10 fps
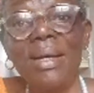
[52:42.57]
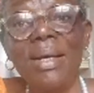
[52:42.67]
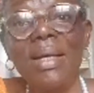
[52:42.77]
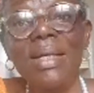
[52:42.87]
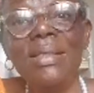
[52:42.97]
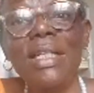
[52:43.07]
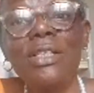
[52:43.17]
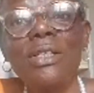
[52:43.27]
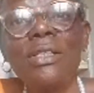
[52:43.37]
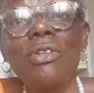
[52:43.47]
It's a
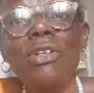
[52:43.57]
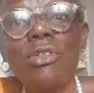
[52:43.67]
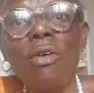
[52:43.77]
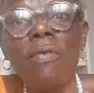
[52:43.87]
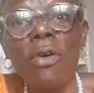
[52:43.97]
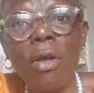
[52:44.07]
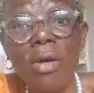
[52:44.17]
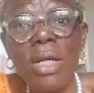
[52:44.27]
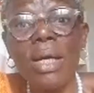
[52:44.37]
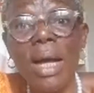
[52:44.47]
source of
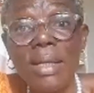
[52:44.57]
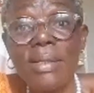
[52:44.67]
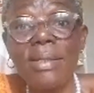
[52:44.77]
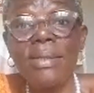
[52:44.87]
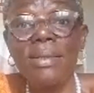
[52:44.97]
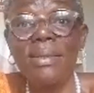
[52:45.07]
lauric acid.